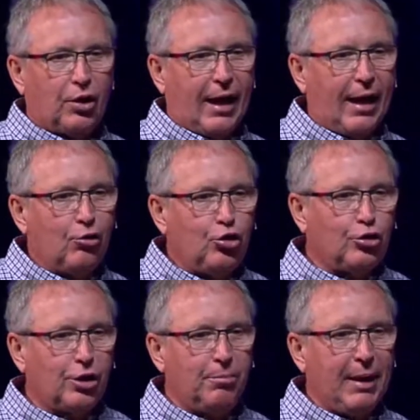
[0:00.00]
how you
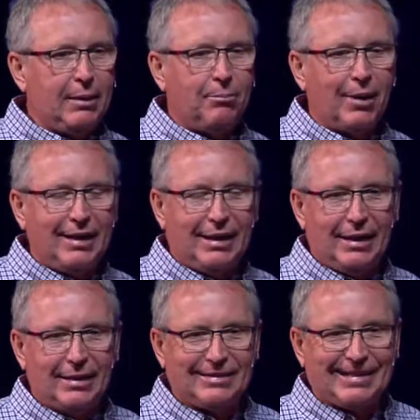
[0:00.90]
could make money
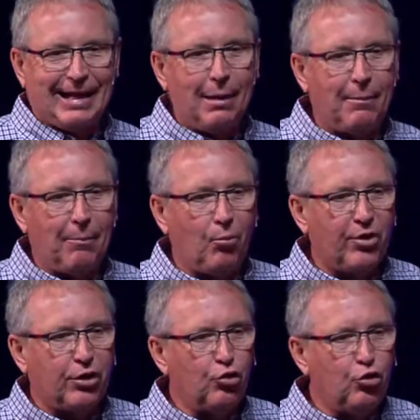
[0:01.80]
is come up
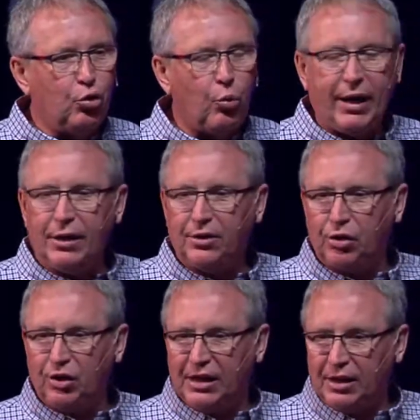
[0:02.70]
with a new way
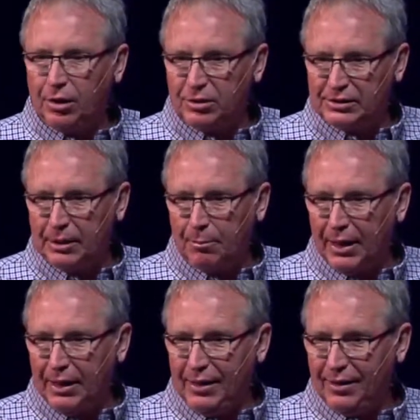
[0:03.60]
to kill
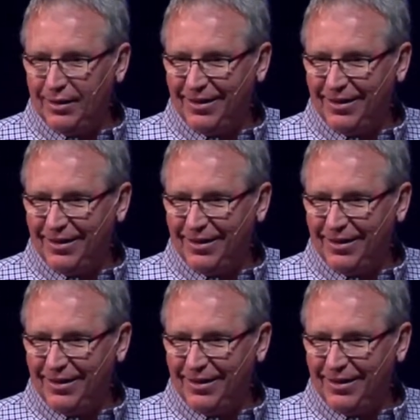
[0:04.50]
somebody.